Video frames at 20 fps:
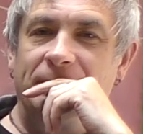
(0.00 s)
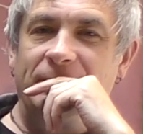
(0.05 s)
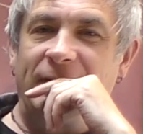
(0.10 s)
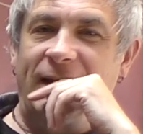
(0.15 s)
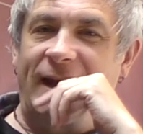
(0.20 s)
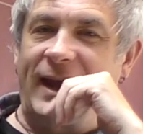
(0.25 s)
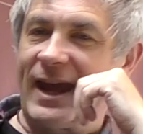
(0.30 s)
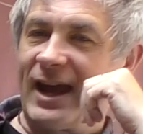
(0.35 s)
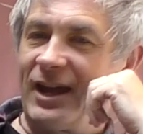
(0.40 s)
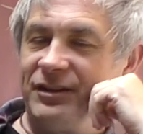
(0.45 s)

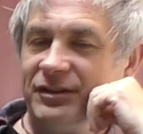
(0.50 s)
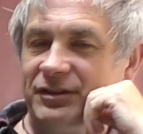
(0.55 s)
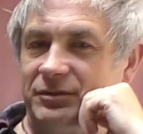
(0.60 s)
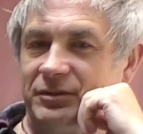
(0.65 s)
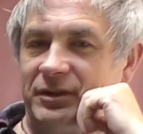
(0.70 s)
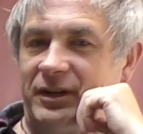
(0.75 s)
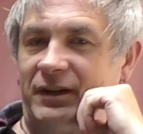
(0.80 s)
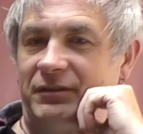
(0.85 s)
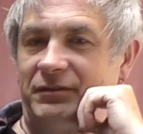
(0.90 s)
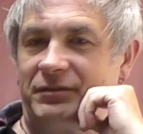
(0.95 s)
had to
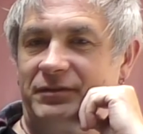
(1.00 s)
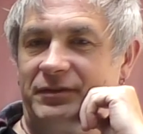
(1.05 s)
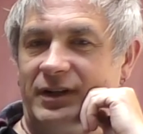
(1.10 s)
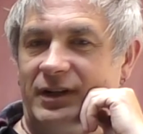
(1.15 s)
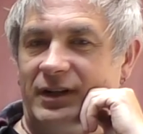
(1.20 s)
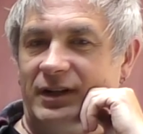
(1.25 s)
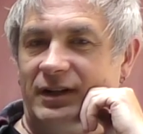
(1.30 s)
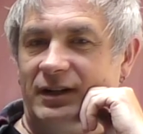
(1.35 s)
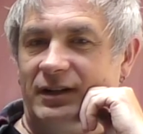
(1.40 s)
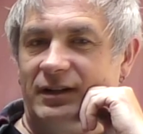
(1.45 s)
have
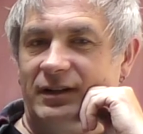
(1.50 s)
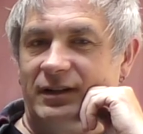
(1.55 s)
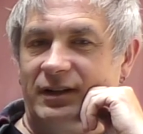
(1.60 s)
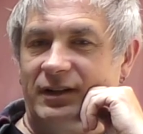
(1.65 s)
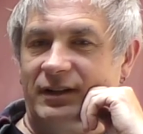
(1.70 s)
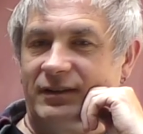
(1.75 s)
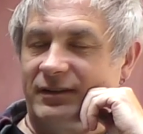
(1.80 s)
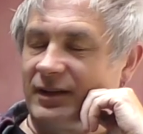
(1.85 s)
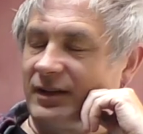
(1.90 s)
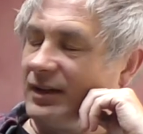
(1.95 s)
uh, a
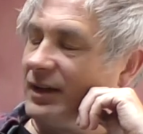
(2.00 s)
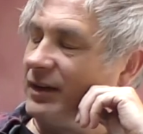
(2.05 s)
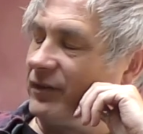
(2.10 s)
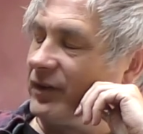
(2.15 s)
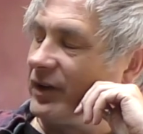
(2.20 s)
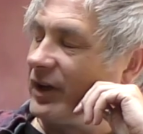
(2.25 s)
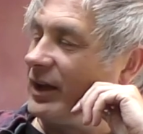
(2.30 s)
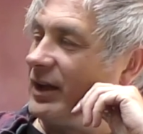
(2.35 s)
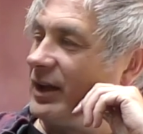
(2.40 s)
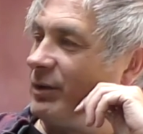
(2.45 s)

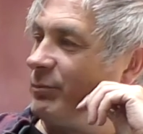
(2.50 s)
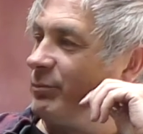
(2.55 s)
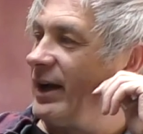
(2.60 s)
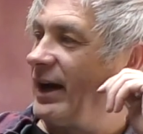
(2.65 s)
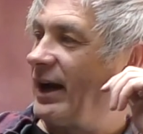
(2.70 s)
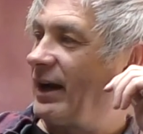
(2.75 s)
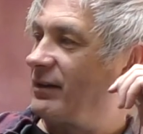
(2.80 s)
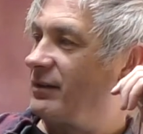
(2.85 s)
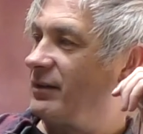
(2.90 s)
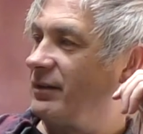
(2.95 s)
significant
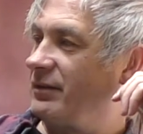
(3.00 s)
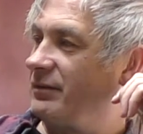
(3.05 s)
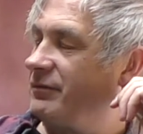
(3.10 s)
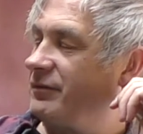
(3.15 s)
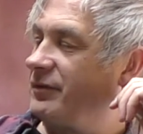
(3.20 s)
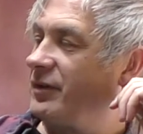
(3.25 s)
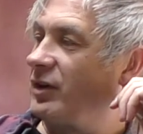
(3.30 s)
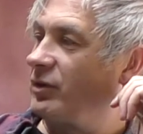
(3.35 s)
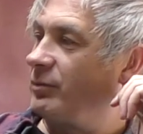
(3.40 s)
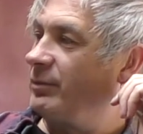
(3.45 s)
impact on
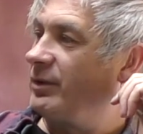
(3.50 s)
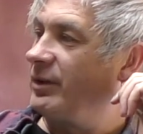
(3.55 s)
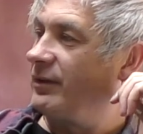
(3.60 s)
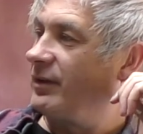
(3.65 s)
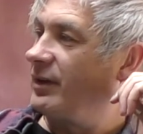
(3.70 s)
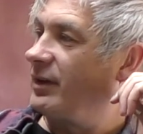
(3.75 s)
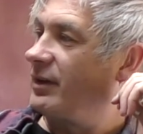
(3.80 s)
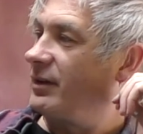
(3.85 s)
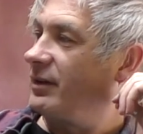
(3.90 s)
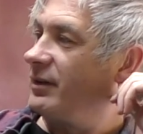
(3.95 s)
funk
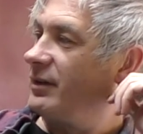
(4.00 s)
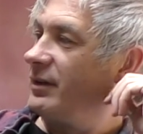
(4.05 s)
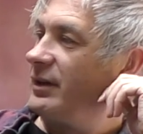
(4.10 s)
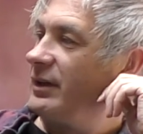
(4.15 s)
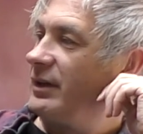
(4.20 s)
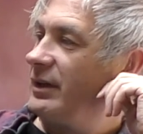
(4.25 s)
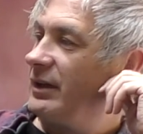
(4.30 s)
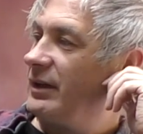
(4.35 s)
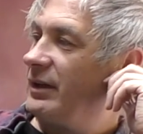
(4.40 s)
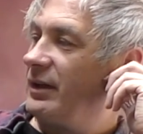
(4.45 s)
music.
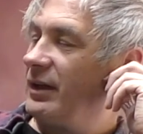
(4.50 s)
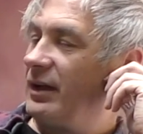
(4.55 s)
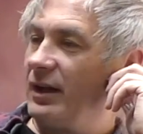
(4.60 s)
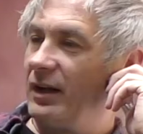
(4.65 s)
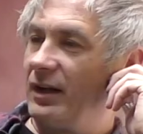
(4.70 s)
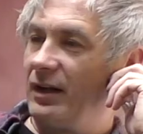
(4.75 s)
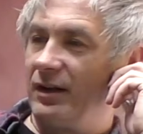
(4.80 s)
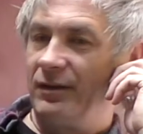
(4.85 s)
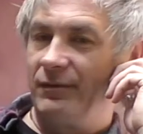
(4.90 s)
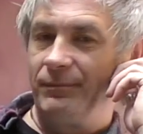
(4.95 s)
Um,